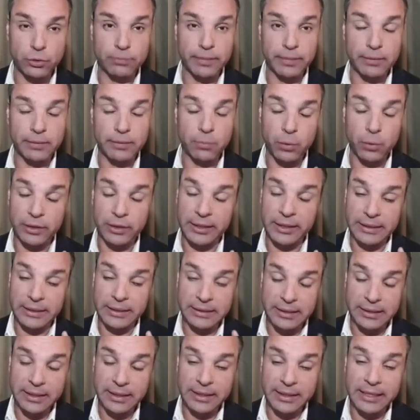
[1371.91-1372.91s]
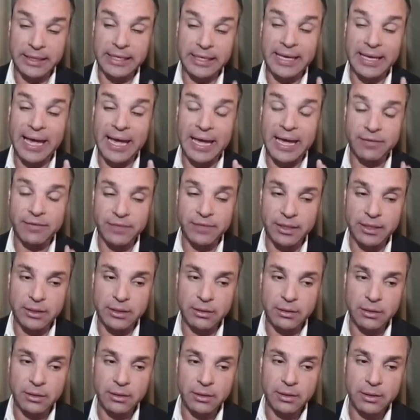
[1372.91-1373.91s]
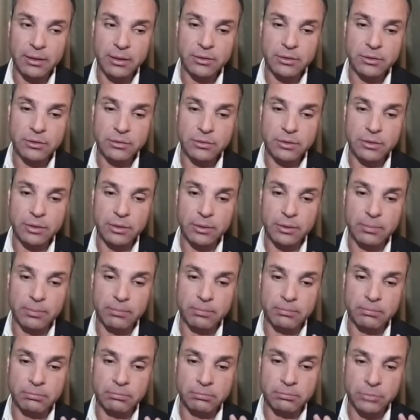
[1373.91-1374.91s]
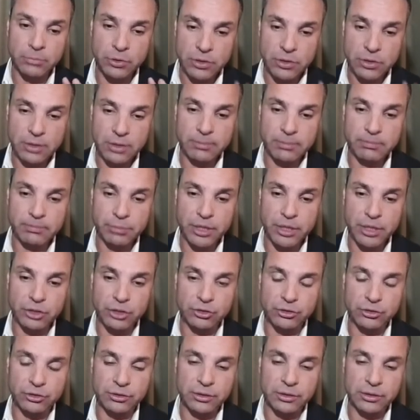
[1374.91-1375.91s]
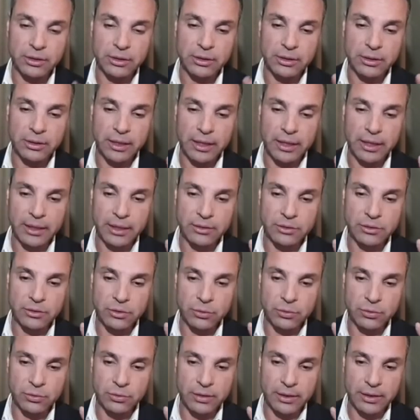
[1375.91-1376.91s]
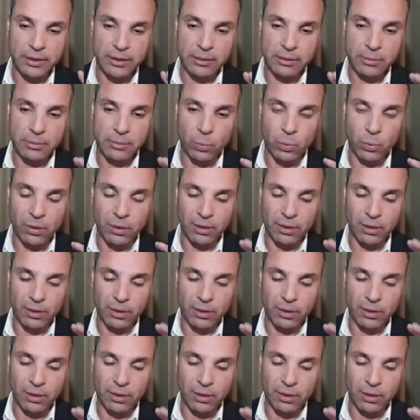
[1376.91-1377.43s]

But what he did, he caved in to the Muslim pressure and to the